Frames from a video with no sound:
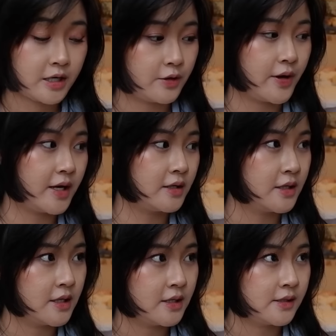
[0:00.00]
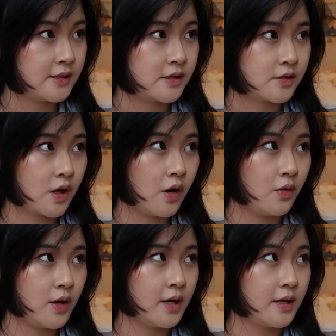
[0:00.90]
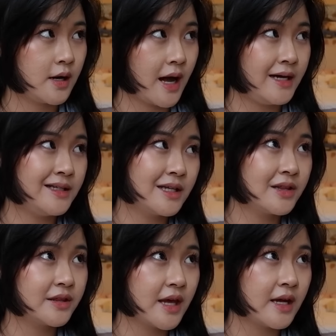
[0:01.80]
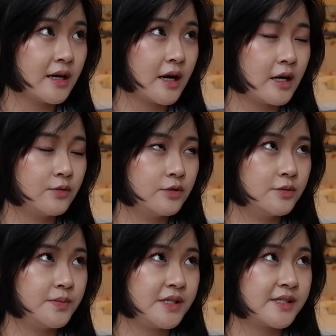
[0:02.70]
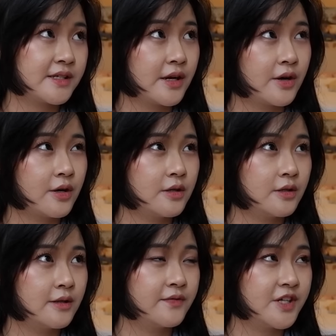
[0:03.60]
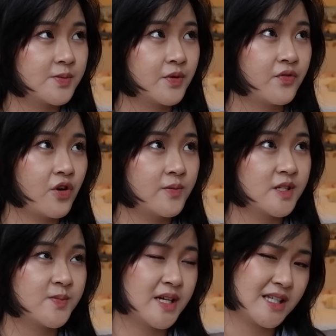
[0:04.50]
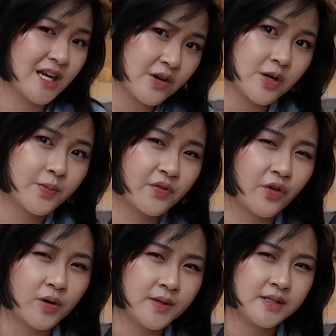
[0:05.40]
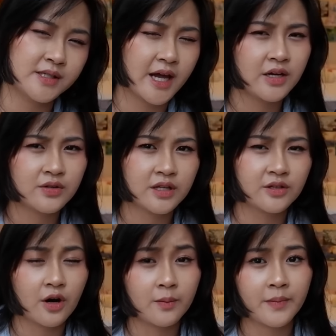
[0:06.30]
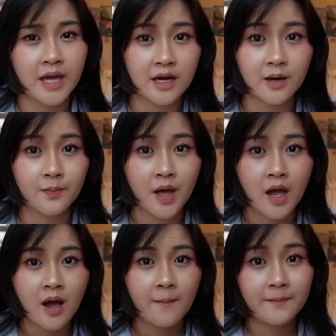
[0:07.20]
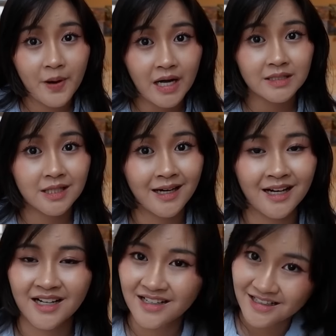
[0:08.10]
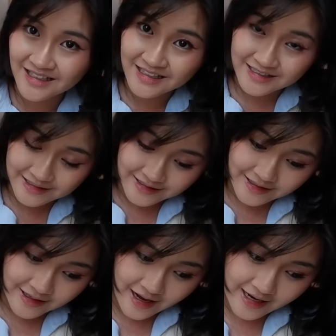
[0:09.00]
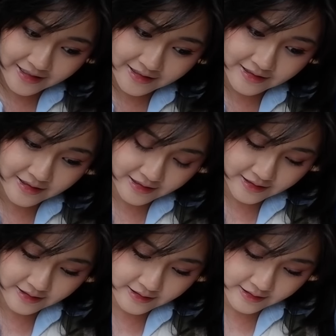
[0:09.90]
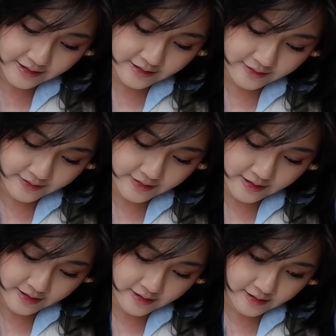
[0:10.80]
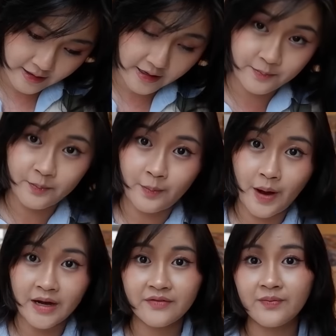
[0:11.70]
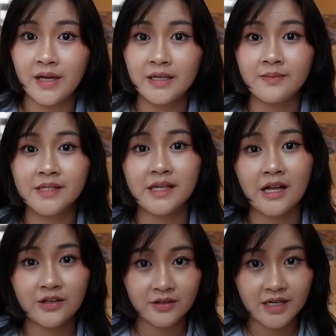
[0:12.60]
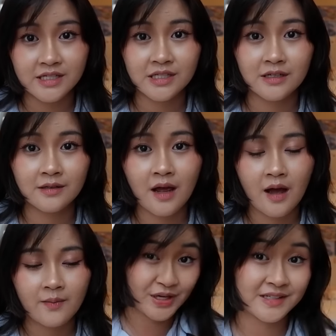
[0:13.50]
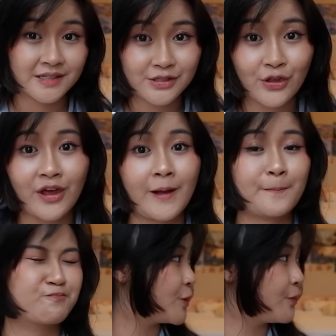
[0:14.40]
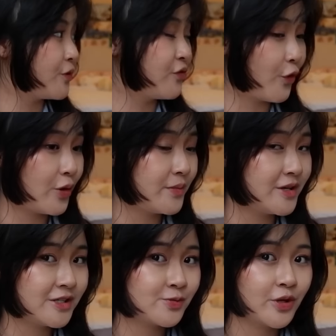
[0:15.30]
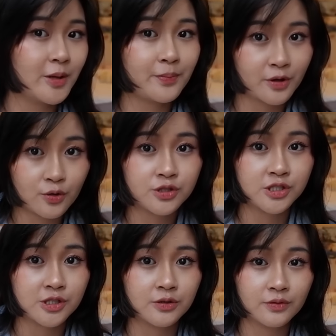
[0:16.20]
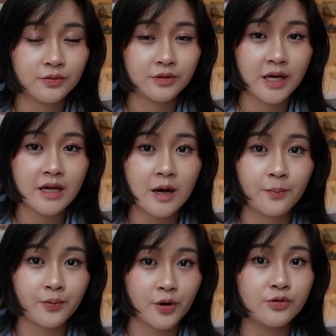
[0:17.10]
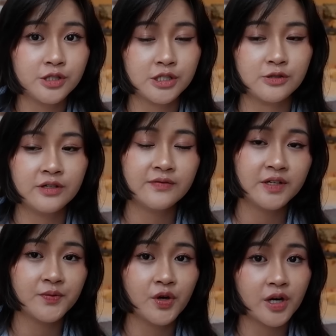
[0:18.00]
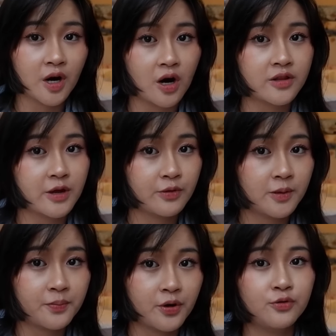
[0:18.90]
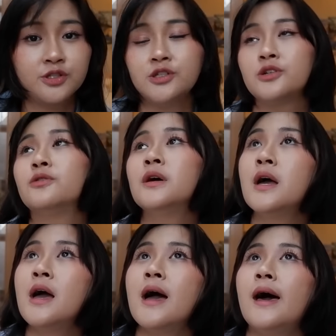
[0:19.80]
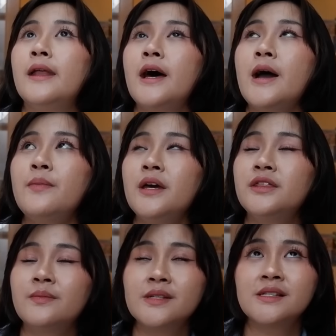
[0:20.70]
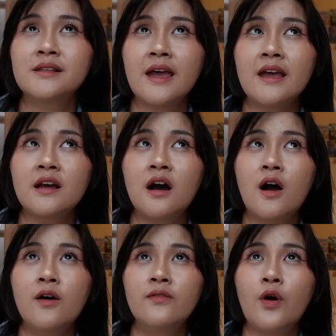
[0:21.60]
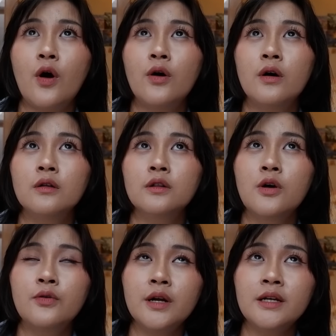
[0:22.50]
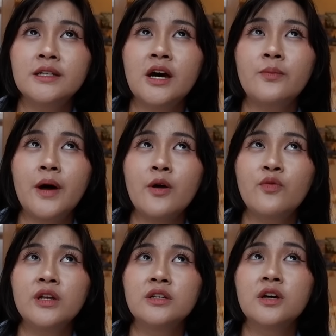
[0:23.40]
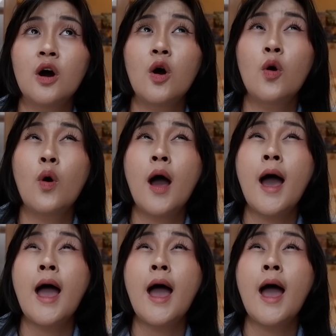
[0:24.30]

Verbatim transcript: Anyway, so I didn't think I would be scared of these performers because I know they're performers, I know that they're all makeup, but I did. Uh, I might have made a miscalculation because there's a thing the performers will approach you. They approach you. Even if you're in a car, they will approach you and I made the mistake of lowering down my window